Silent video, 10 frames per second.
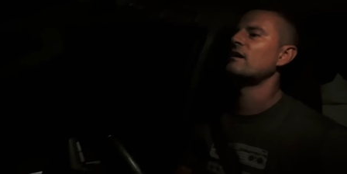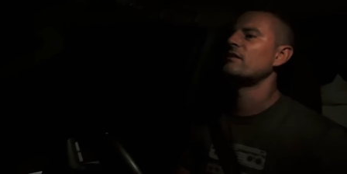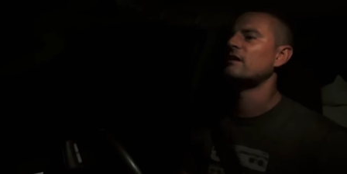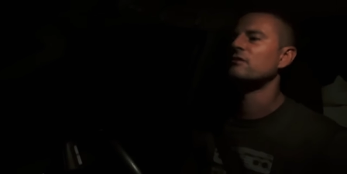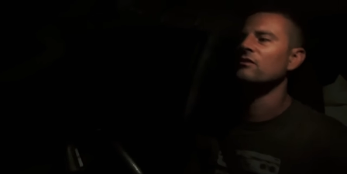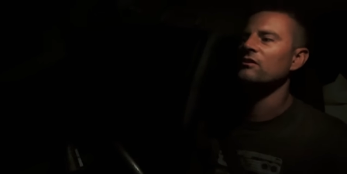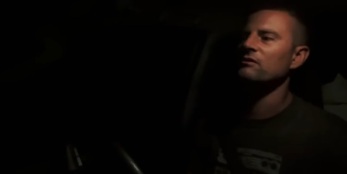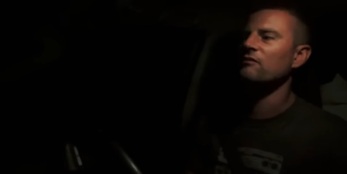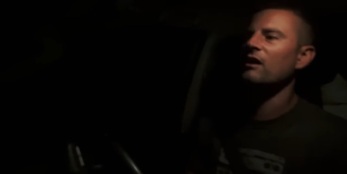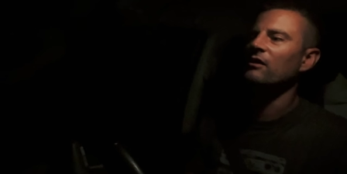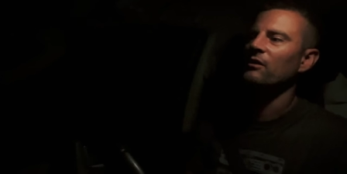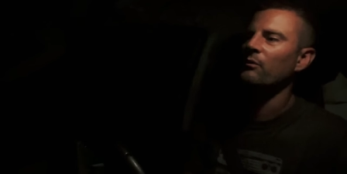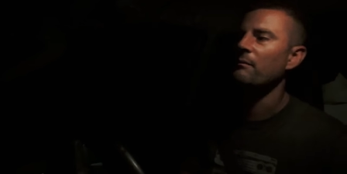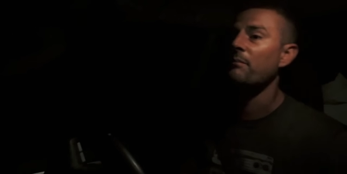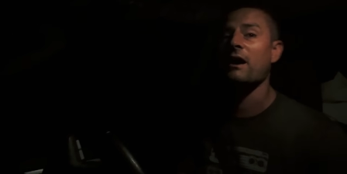and then turned around and
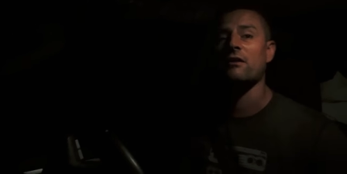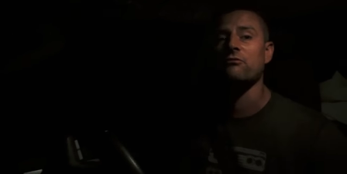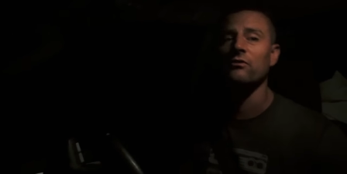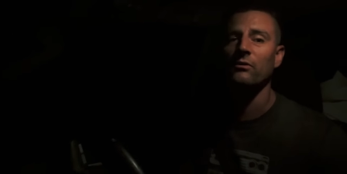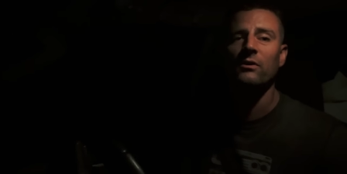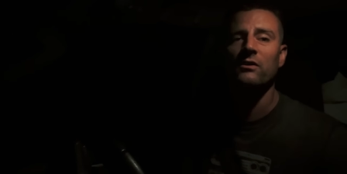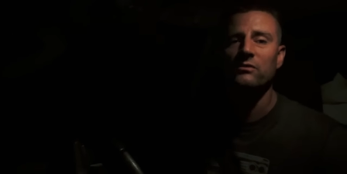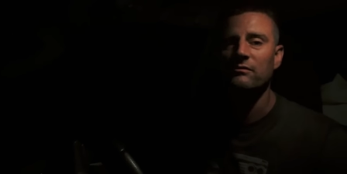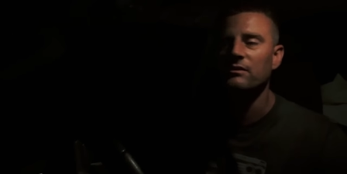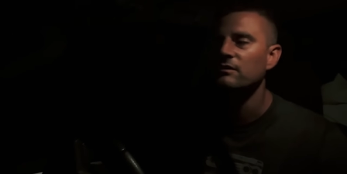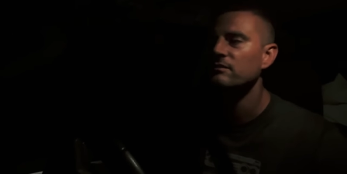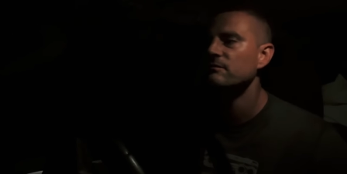went back through the worst of it.